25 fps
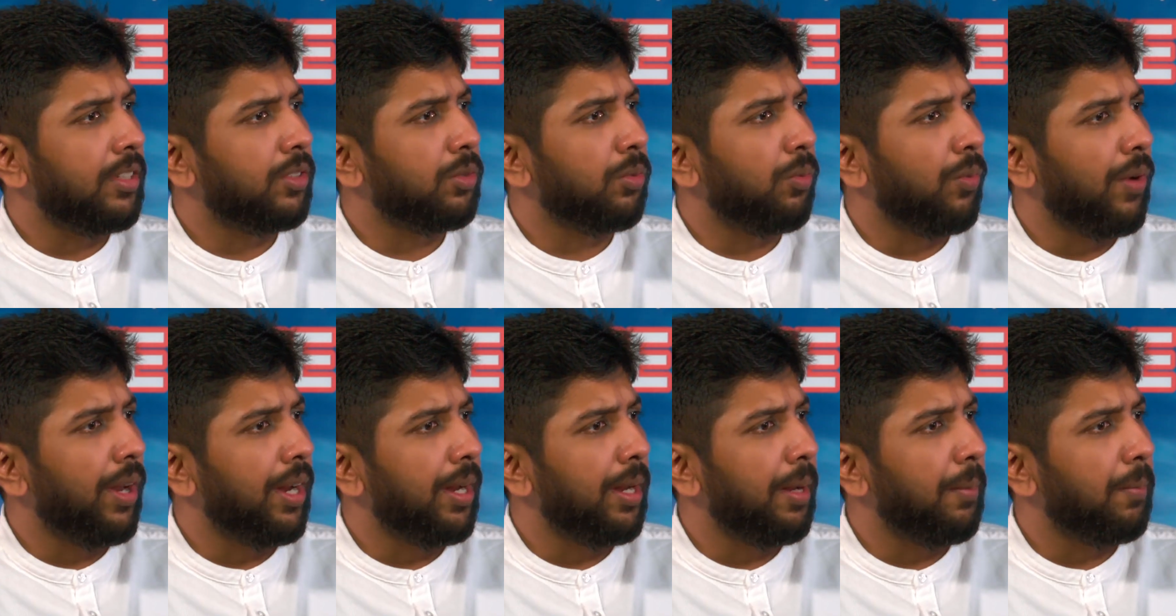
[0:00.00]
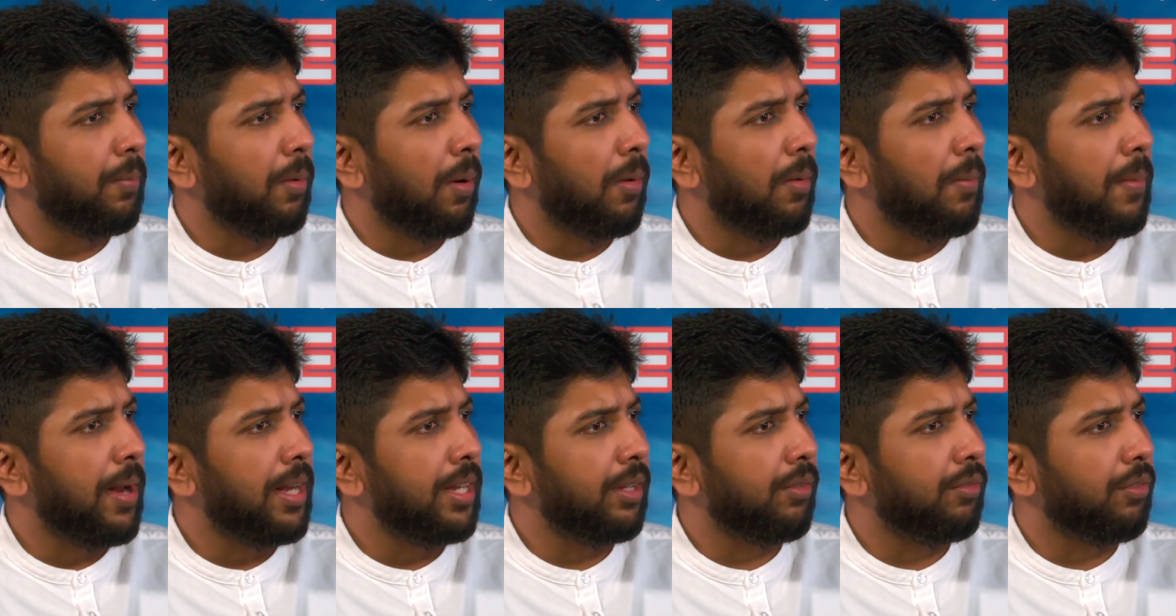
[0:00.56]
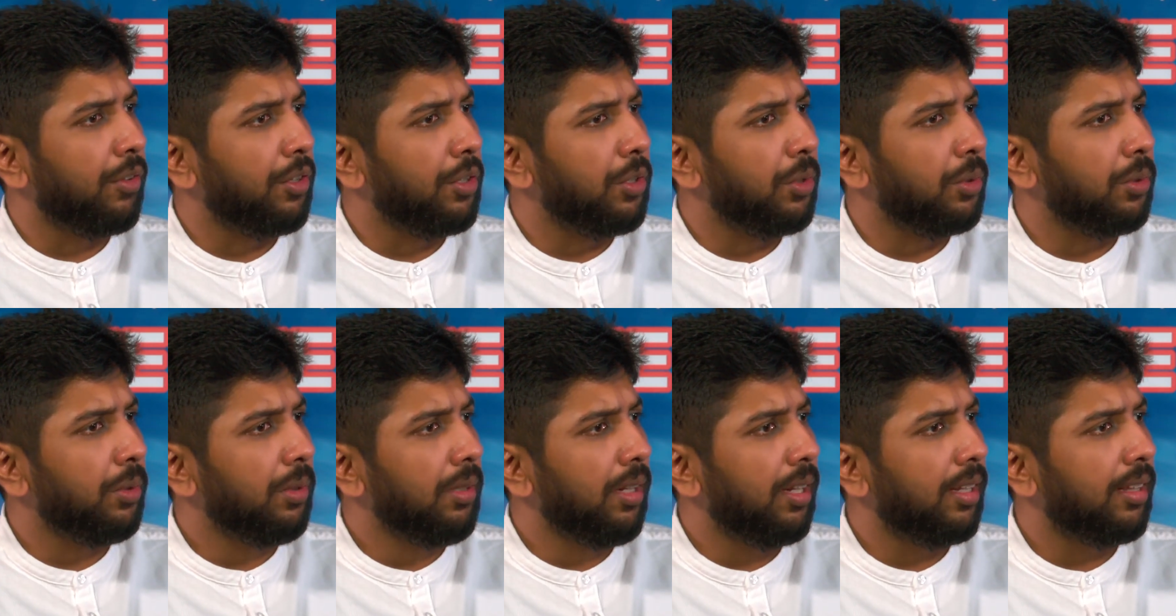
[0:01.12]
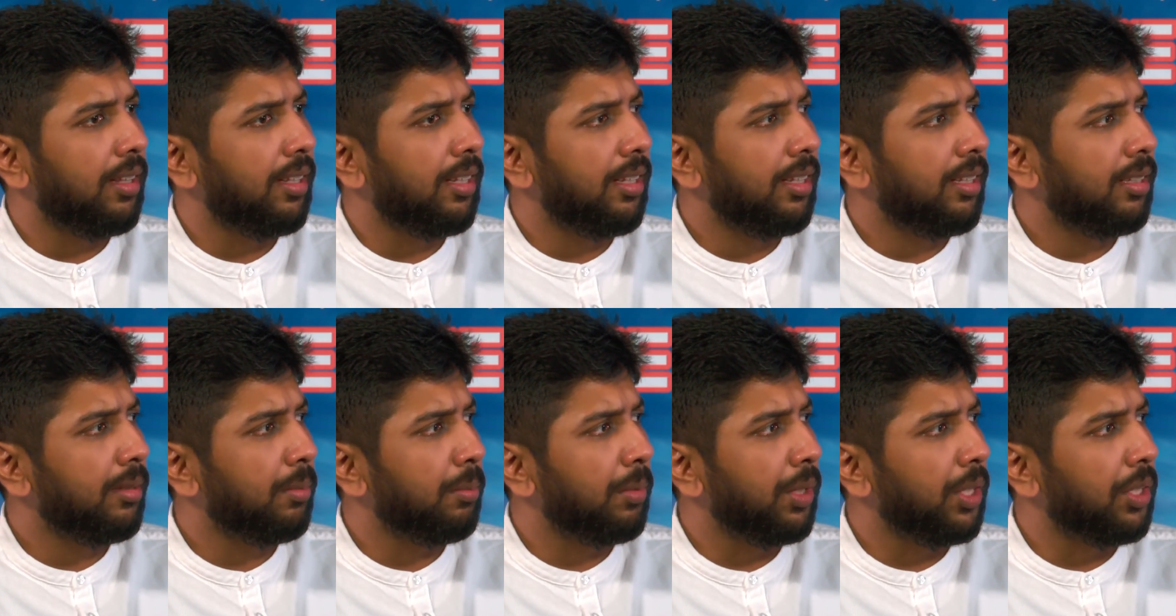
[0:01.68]
things very problematic for you, I
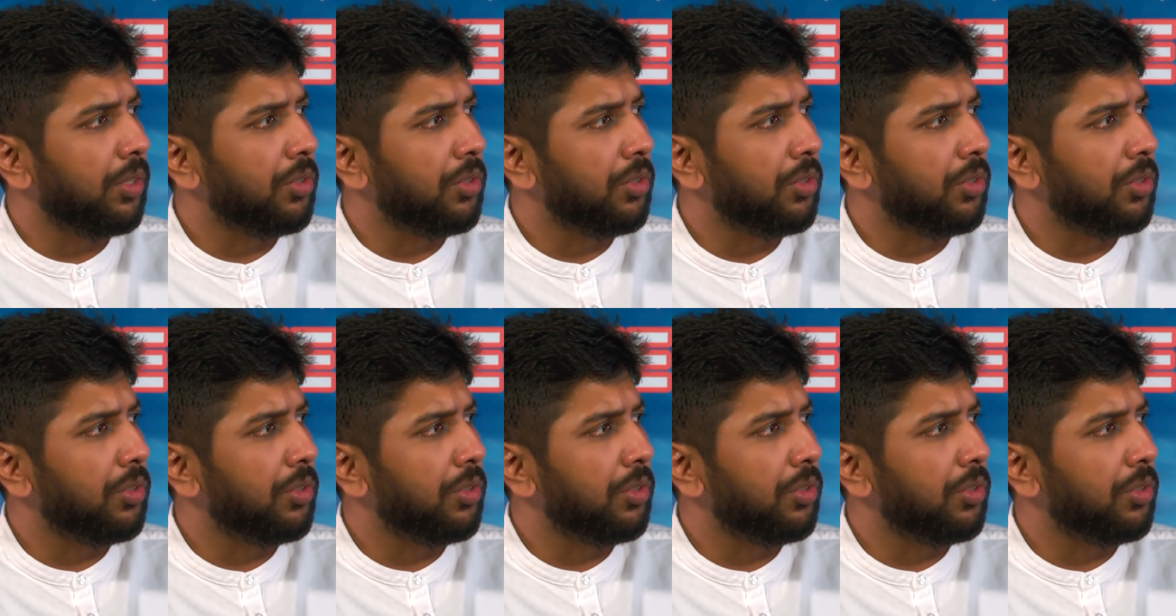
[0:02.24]
think,